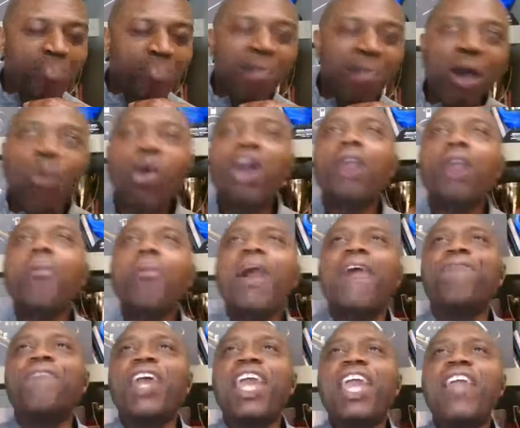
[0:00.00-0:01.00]
One of
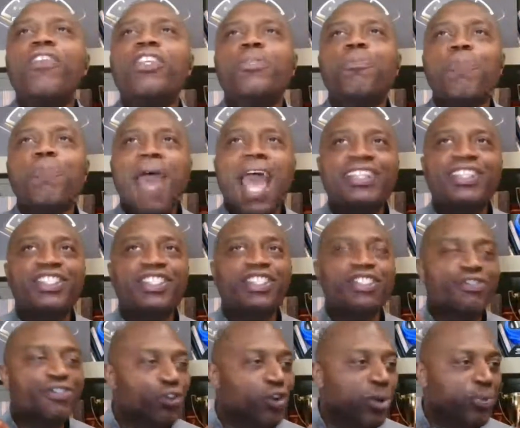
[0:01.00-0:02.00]
my favorite
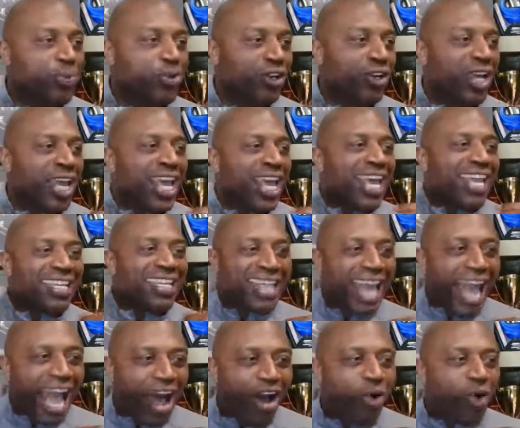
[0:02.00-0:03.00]
passages of scripture.
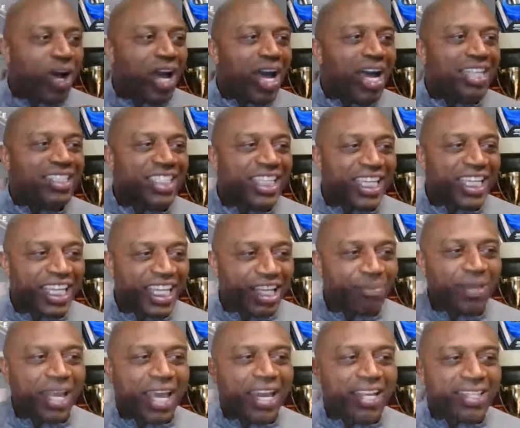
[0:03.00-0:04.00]
Now unto
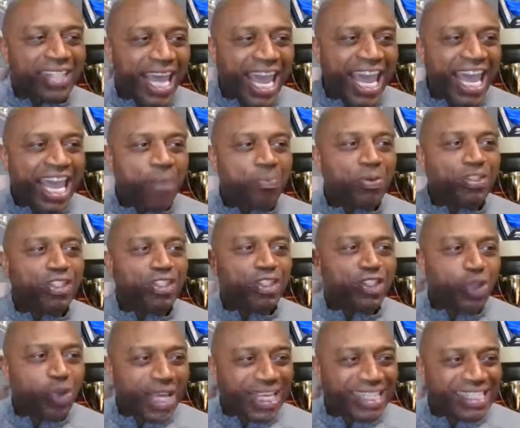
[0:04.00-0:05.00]
him that is able to
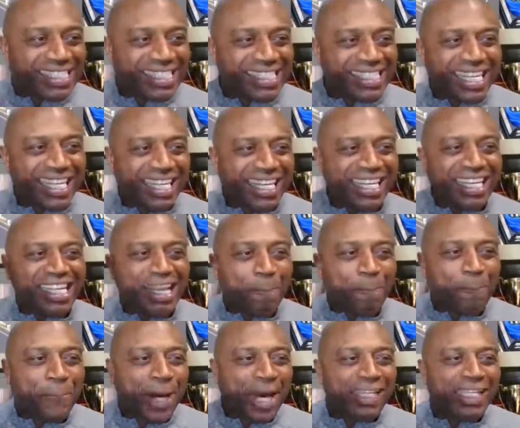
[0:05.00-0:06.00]
do exceedingly
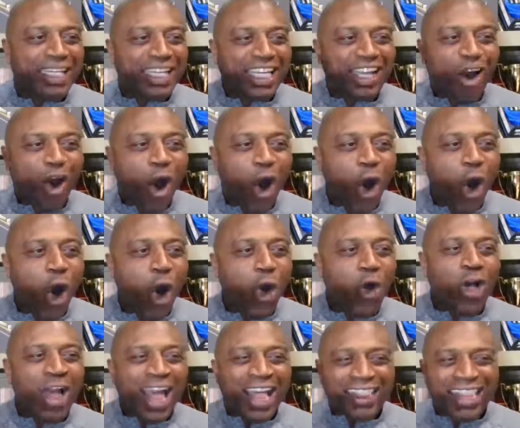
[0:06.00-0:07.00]
abundantly
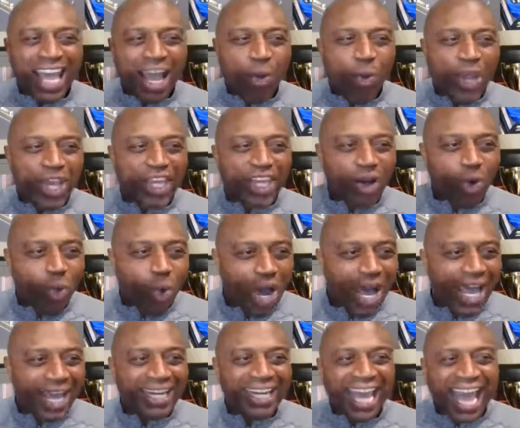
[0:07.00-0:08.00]
all that we can
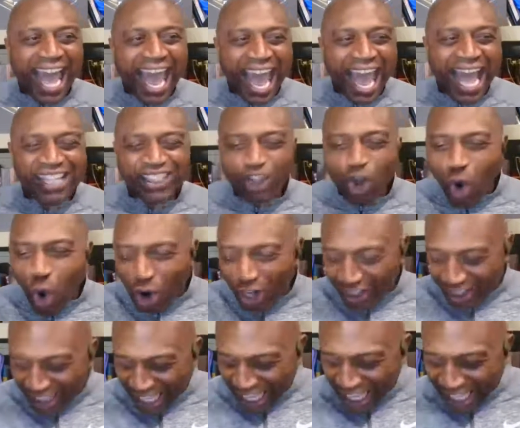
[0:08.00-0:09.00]
what? Ask
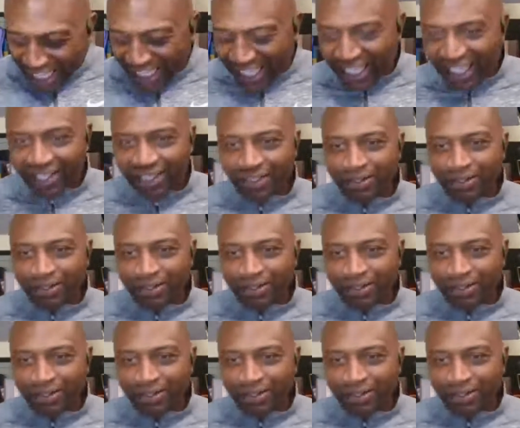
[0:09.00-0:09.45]
or think.